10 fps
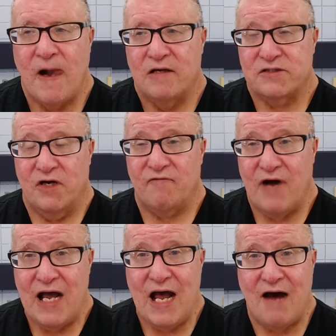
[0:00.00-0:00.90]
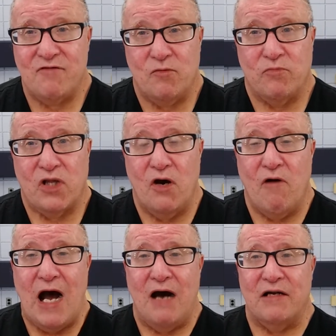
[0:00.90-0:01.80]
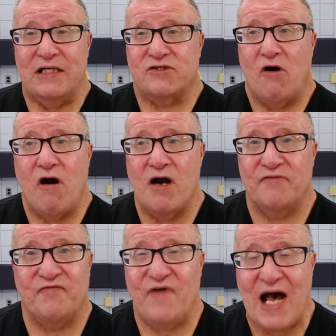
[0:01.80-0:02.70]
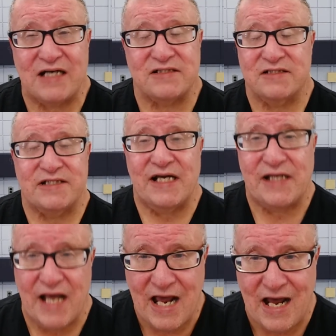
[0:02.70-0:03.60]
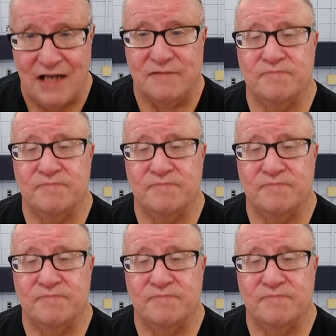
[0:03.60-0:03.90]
So if I have them blow out as hard and fast as they can,